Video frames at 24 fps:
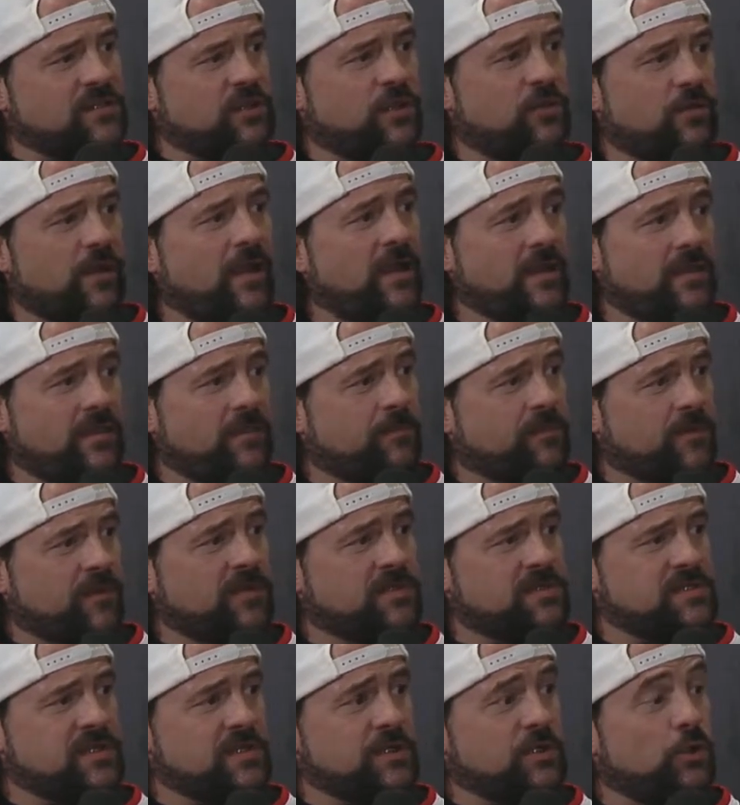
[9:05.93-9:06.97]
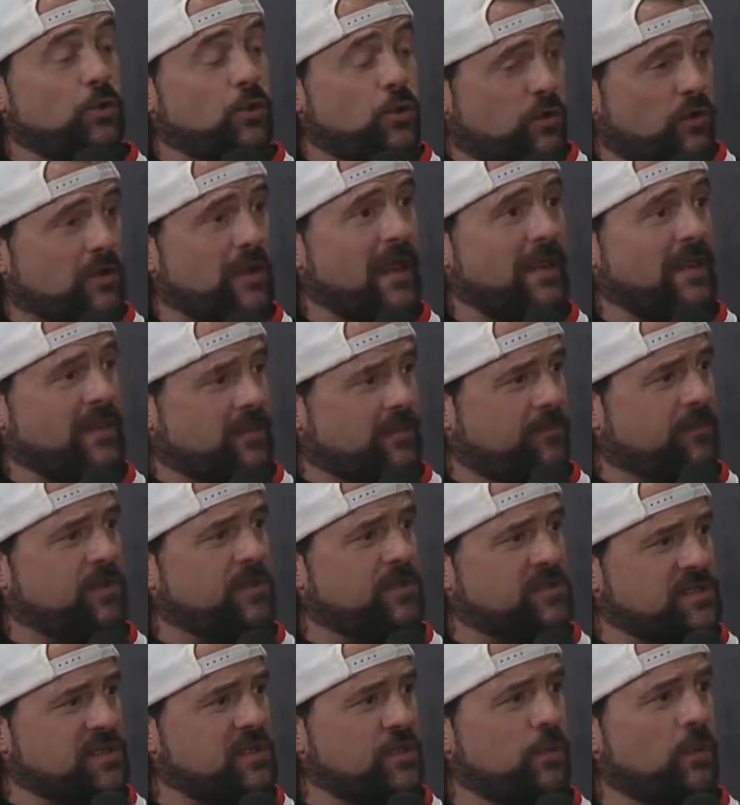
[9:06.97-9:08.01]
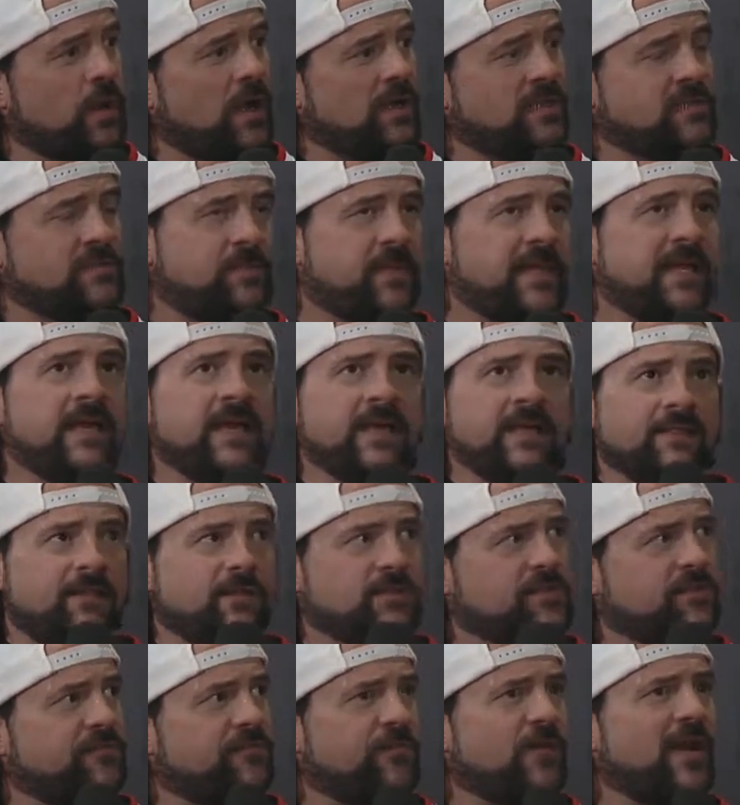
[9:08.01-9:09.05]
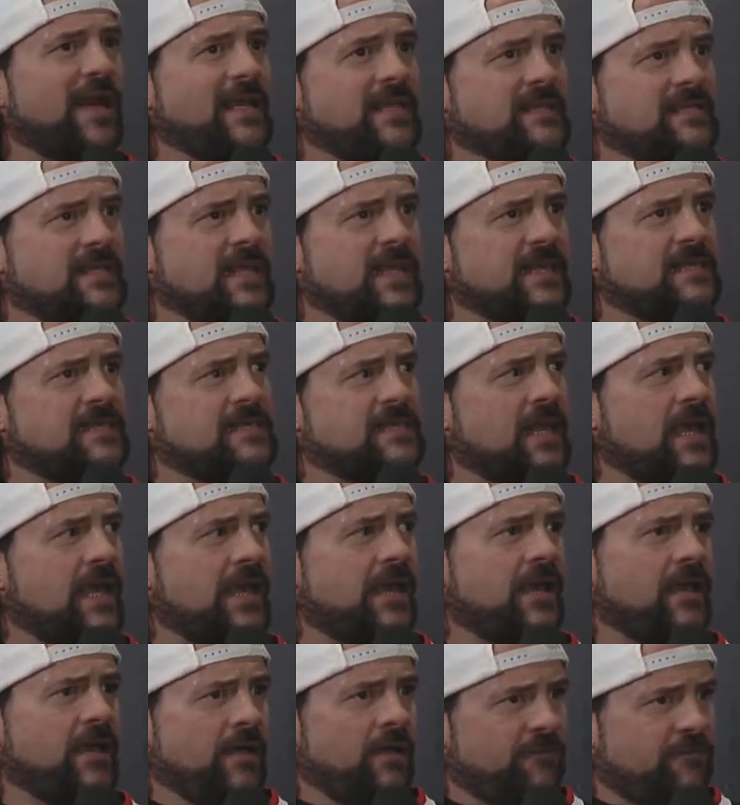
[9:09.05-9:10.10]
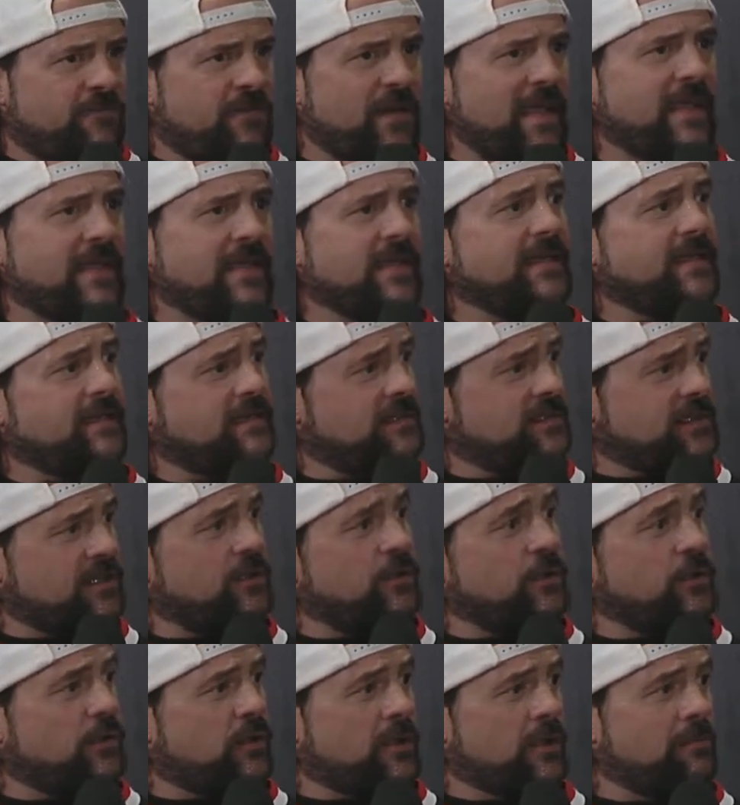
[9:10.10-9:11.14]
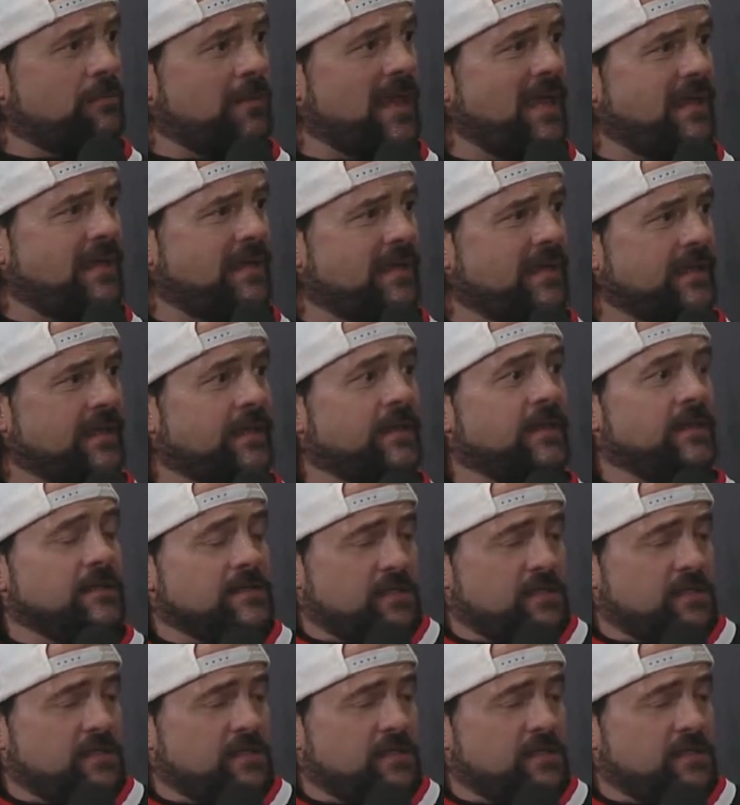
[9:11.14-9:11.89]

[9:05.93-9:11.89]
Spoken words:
It created the person. You created the person you wanted to be. There's a phrase they say, fake it until you can make it.